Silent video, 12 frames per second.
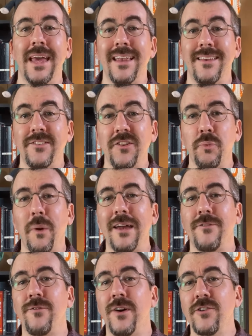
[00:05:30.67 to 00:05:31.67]
This is why
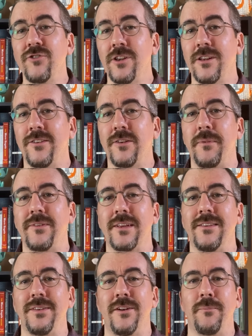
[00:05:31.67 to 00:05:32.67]
functionalism is
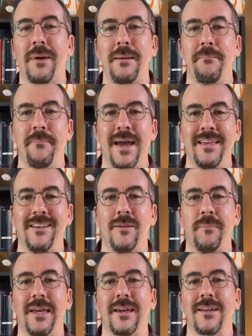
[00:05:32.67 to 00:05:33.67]
considered by many to
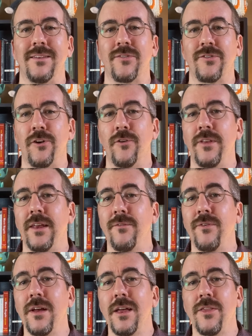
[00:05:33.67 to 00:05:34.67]
be a conservative
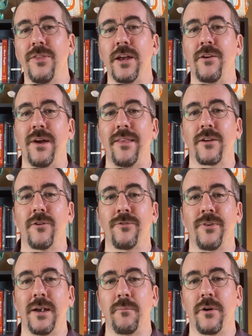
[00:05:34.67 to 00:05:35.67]
theoretical
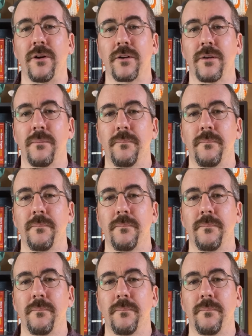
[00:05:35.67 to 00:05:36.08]
framework.